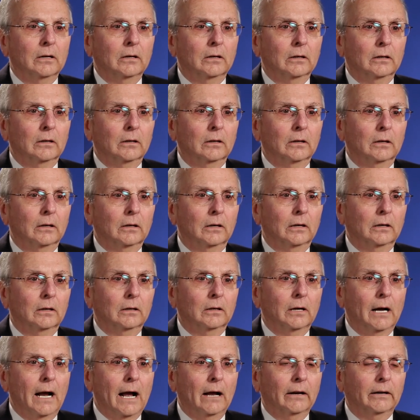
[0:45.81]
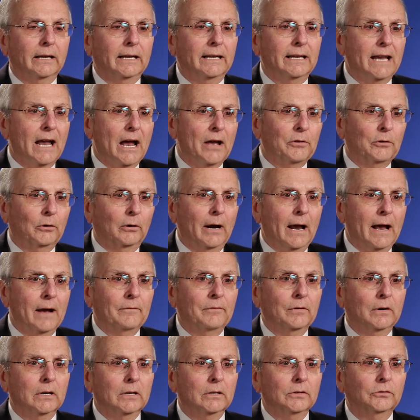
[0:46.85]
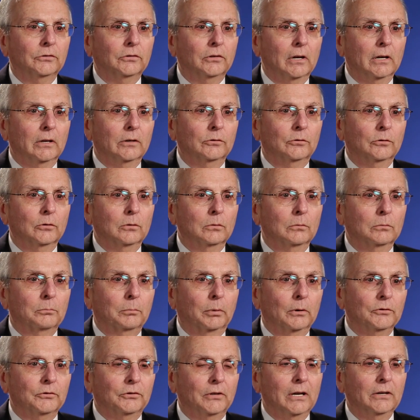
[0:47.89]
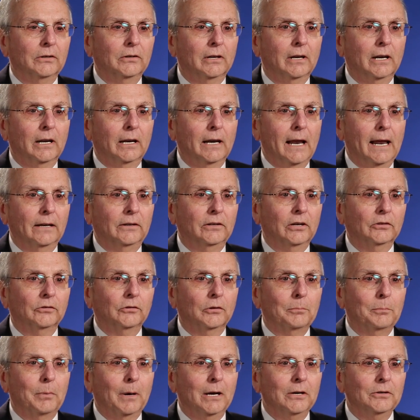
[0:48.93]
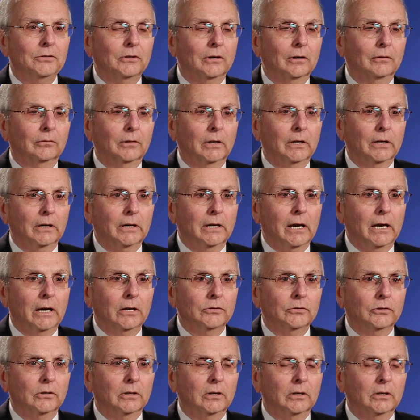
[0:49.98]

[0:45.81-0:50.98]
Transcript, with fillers: uh, how to gather evidence and to present it in anticipation of litigation.